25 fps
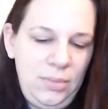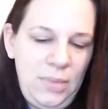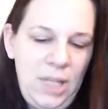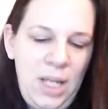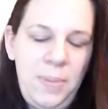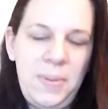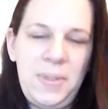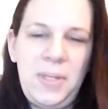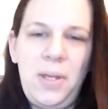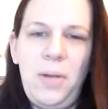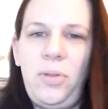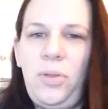
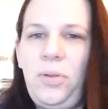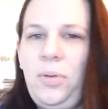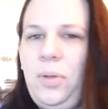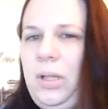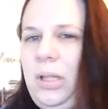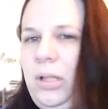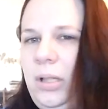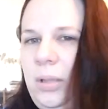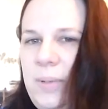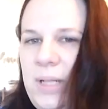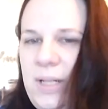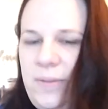he was going through
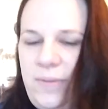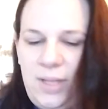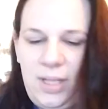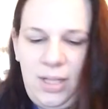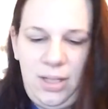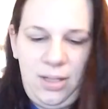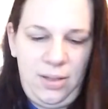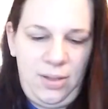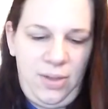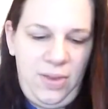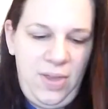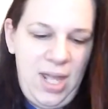a little bit of
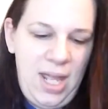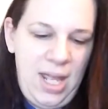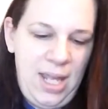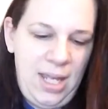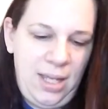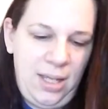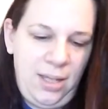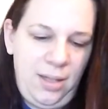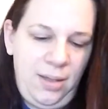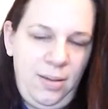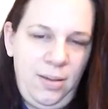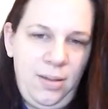a
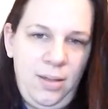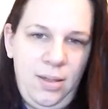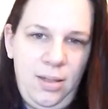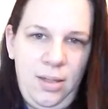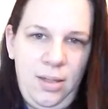thing.